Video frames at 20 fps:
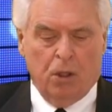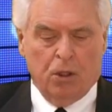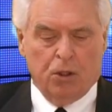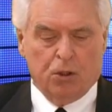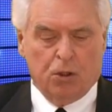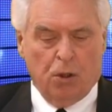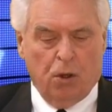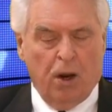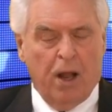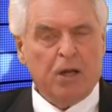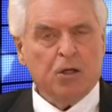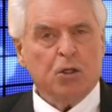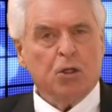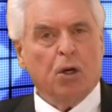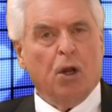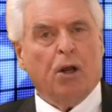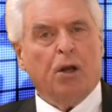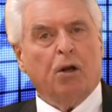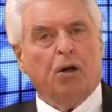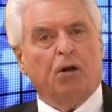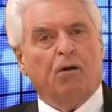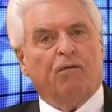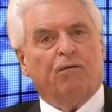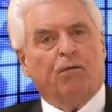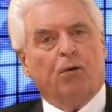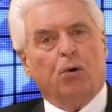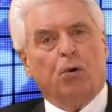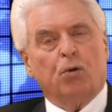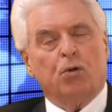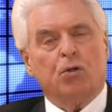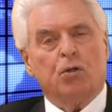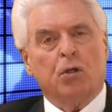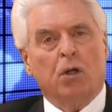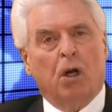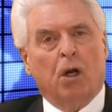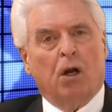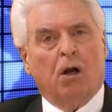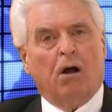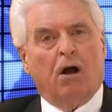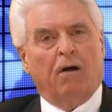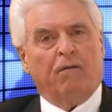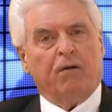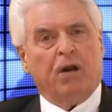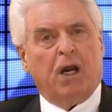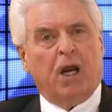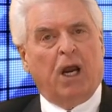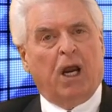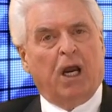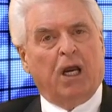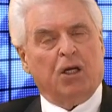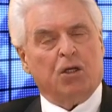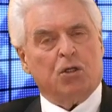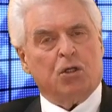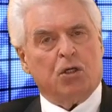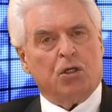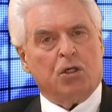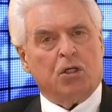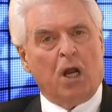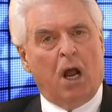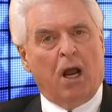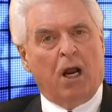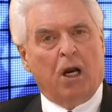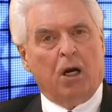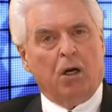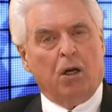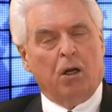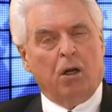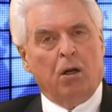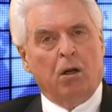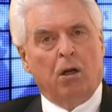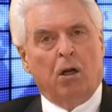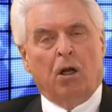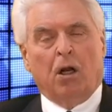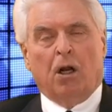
So let's look at the fruits of Cain society.